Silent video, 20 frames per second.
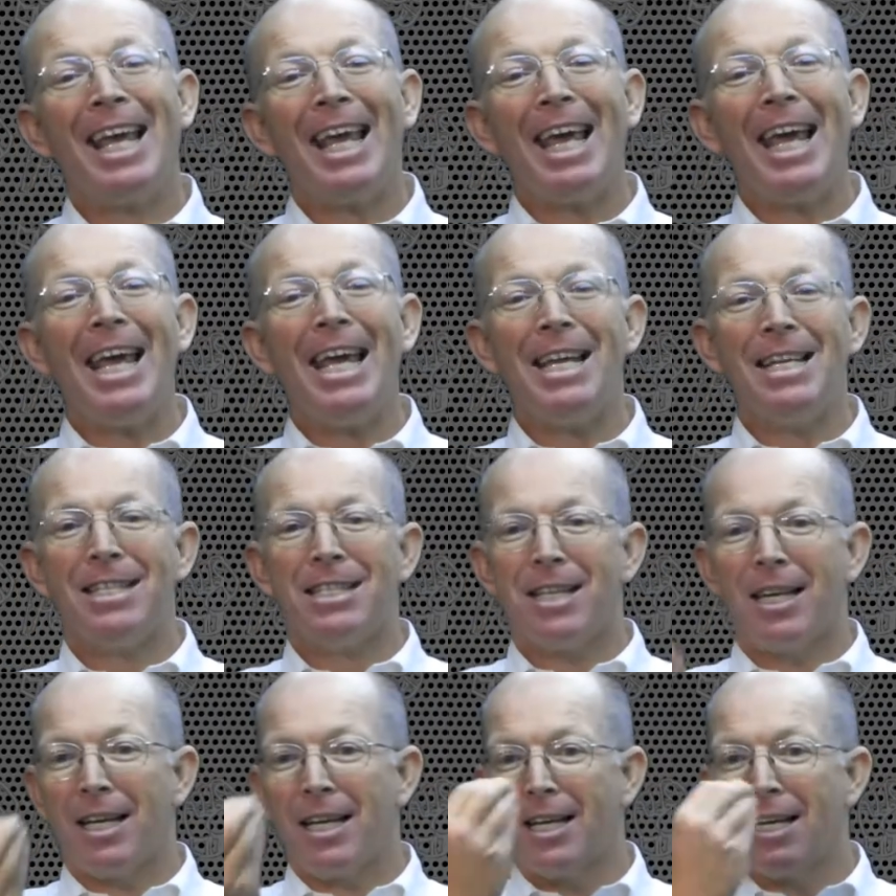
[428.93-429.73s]

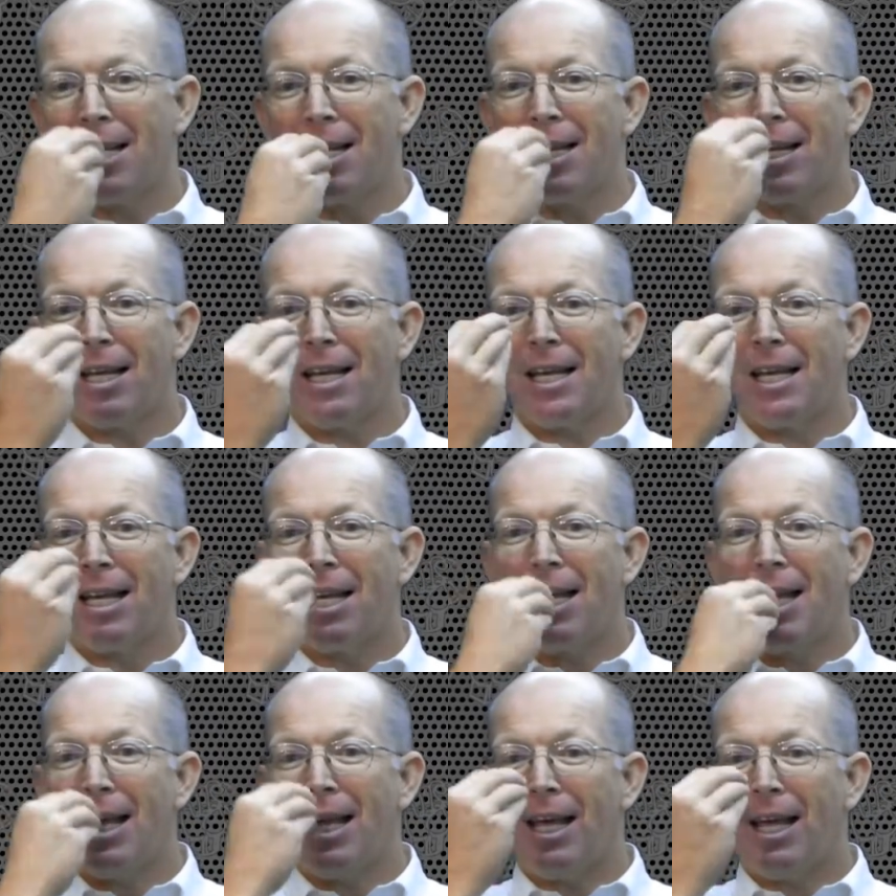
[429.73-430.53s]
Eat.
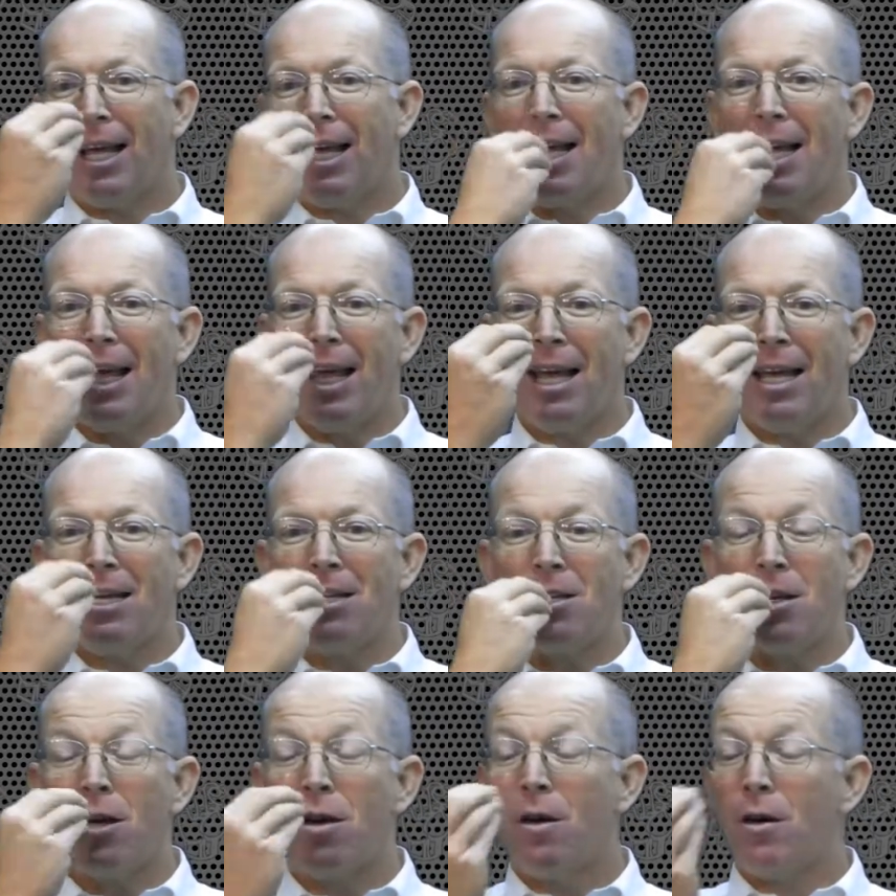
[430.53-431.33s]

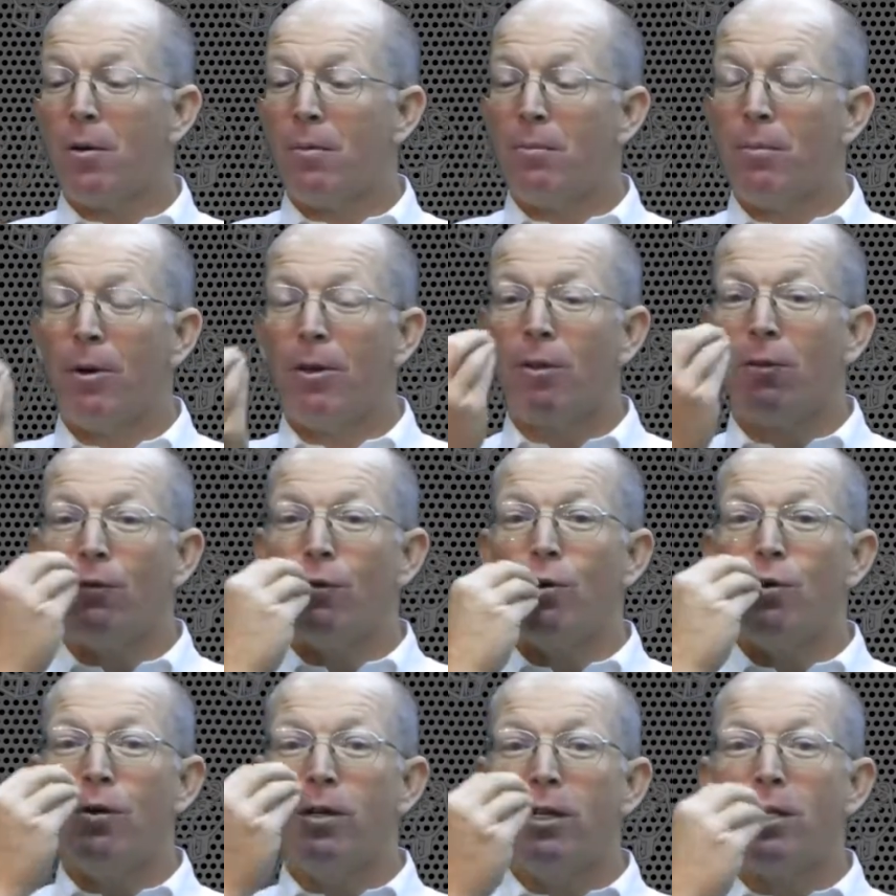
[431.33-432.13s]
Eat. Put the
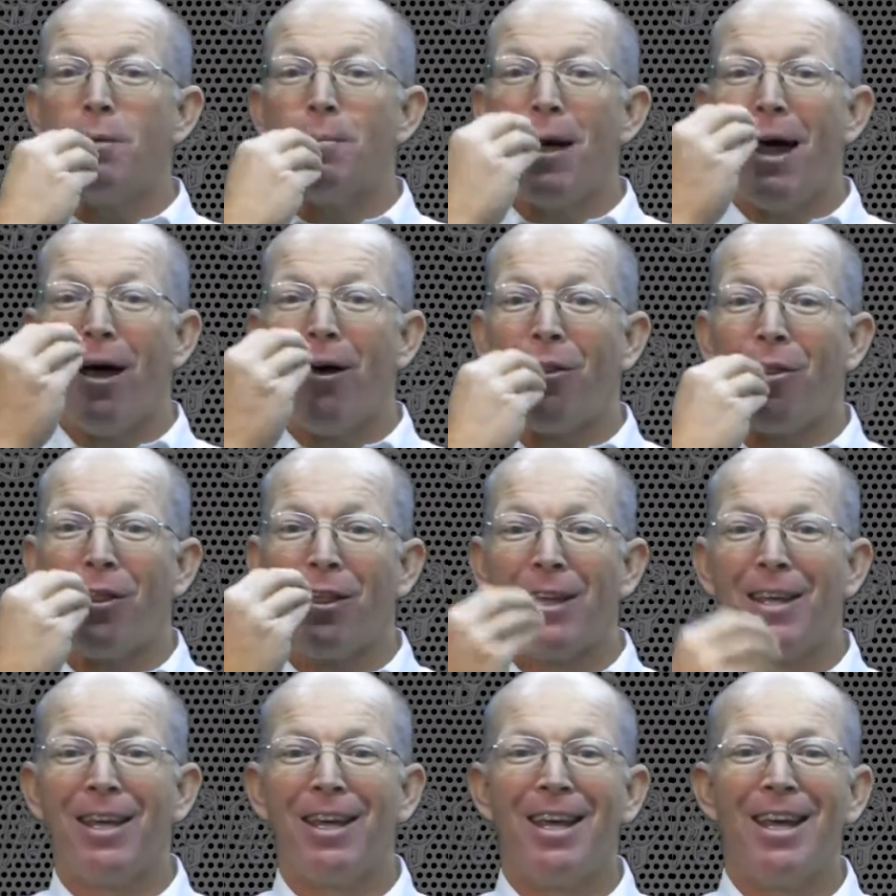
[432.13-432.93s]
food in your mouth.
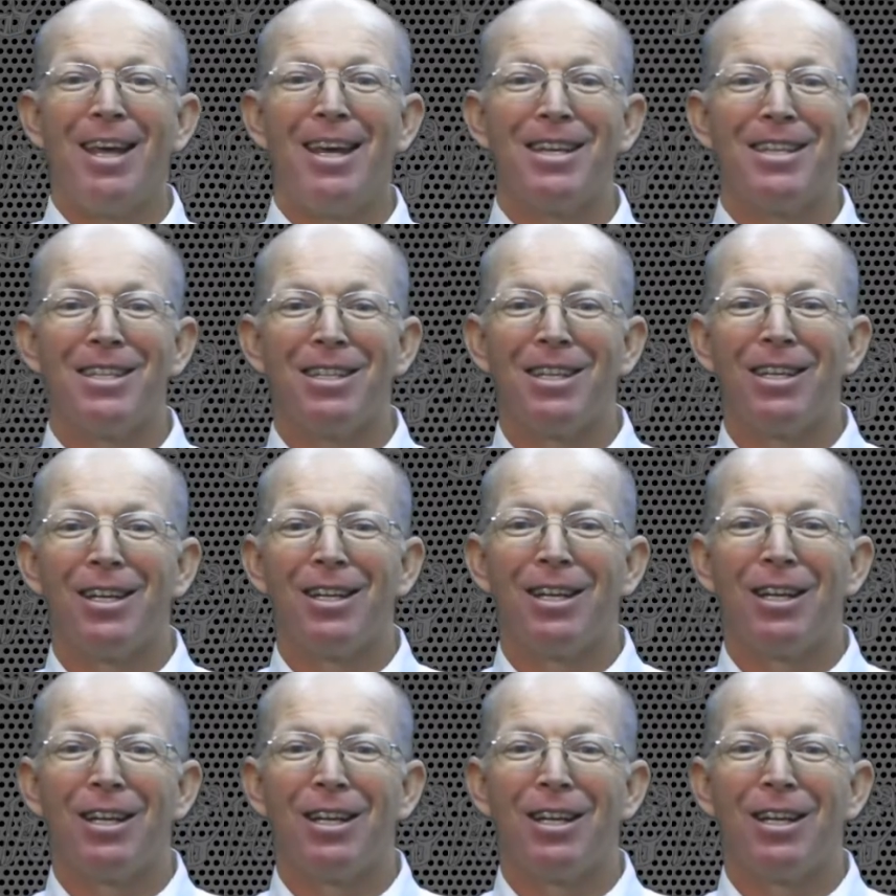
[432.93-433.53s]
Eat.